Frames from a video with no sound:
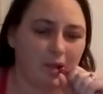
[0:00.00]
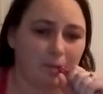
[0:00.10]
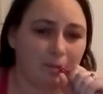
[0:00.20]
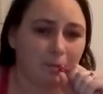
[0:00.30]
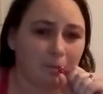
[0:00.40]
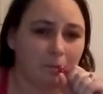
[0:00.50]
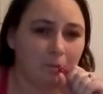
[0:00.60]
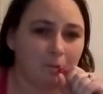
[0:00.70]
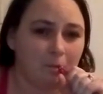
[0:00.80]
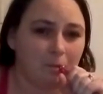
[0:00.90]

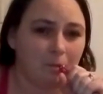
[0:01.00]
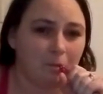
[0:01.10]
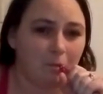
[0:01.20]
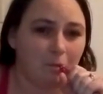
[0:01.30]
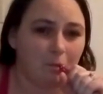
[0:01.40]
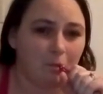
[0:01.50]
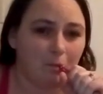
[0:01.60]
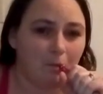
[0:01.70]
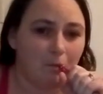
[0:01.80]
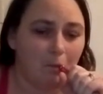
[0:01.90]

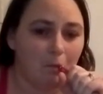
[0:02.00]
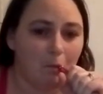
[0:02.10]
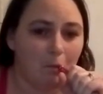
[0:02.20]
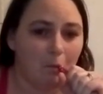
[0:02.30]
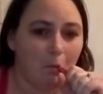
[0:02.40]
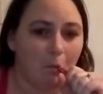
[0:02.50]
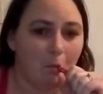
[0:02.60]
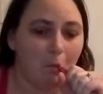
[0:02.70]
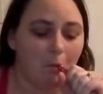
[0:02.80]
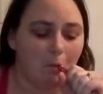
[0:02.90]

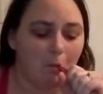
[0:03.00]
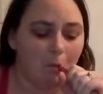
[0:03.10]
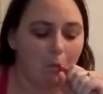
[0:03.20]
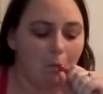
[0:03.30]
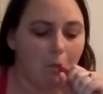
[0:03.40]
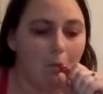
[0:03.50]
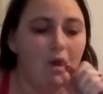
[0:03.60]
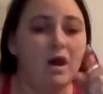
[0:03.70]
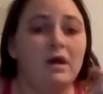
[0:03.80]
(no one is talking)